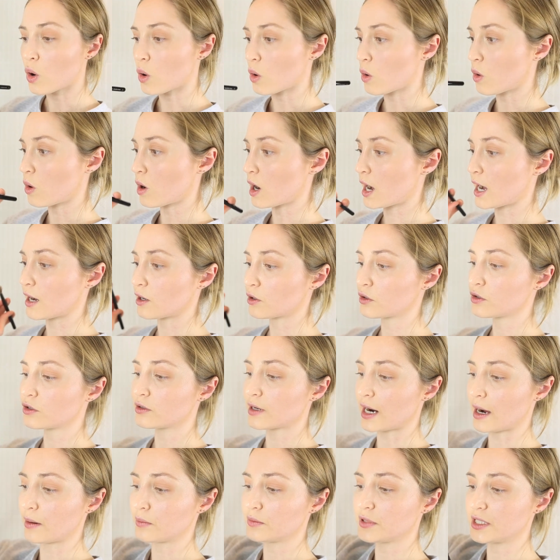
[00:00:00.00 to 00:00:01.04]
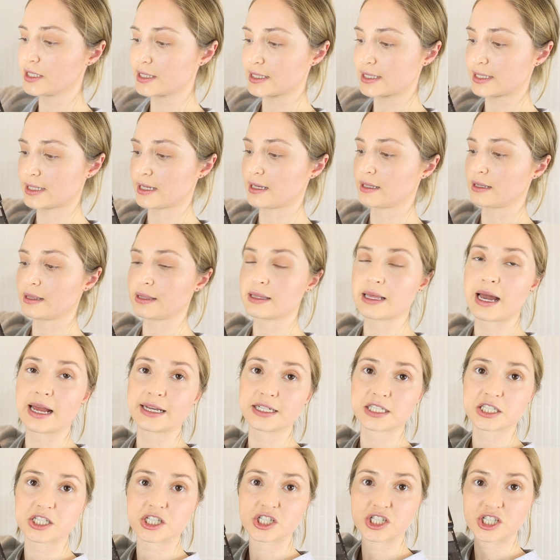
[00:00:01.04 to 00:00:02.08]
or I'll grab this
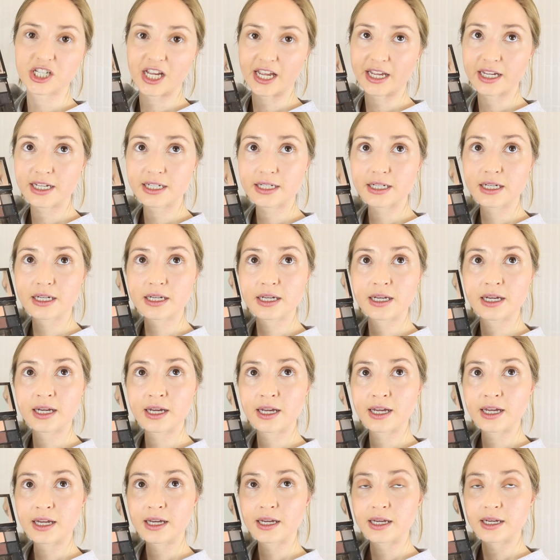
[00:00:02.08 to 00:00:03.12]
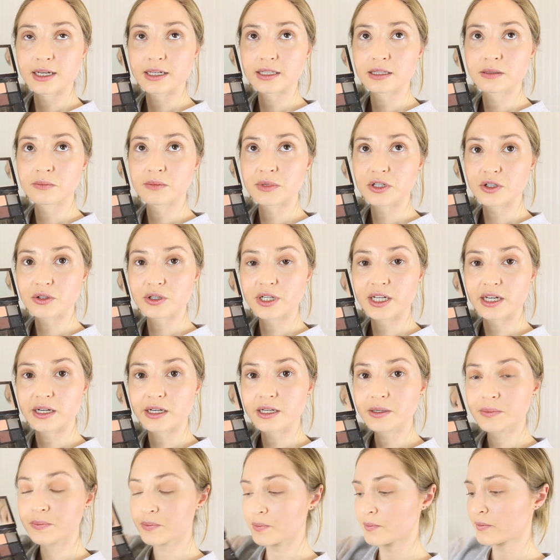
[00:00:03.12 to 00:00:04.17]
light shade in the middle
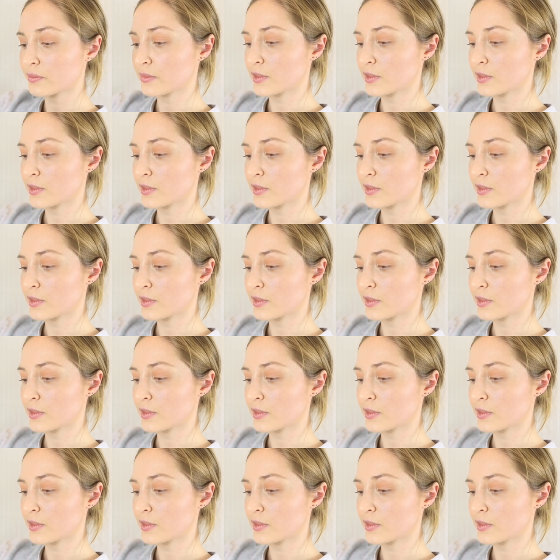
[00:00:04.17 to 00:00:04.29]
here,